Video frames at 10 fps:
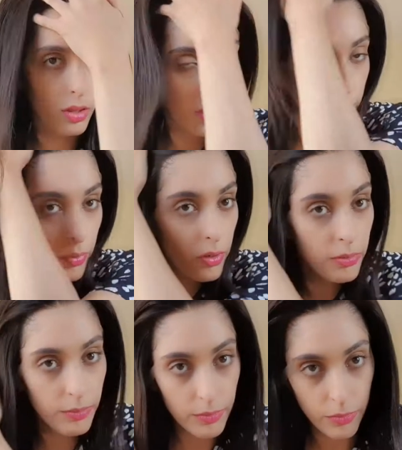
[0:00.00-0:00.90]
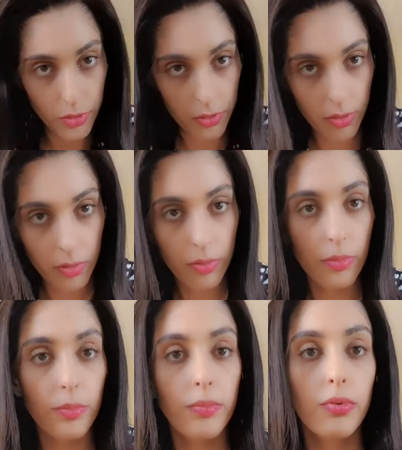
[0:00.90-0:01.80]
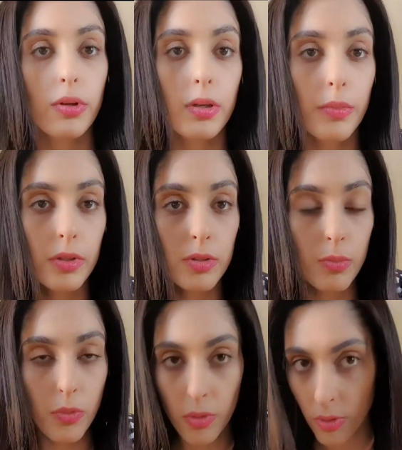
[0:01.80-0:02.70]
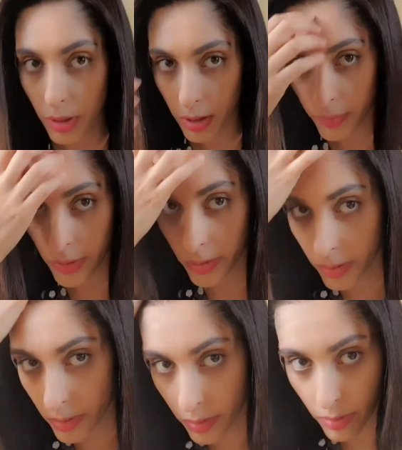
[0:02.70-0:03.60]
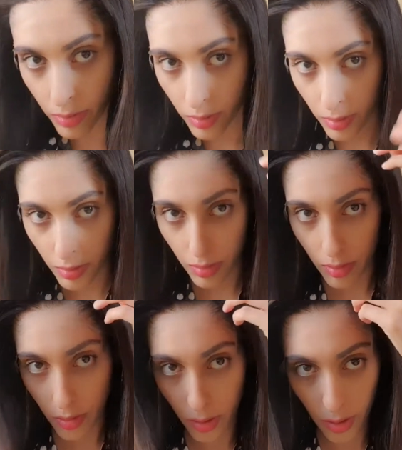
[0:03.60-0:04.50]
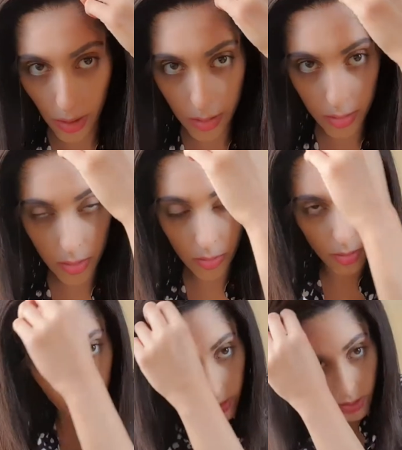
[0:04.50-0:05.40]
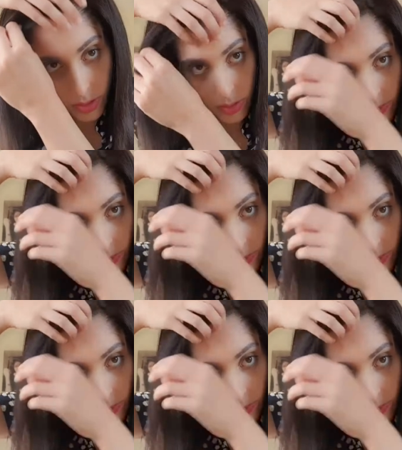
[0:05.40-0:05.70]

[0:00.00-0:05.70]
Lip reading: side part, which is pretty much more like me. I did only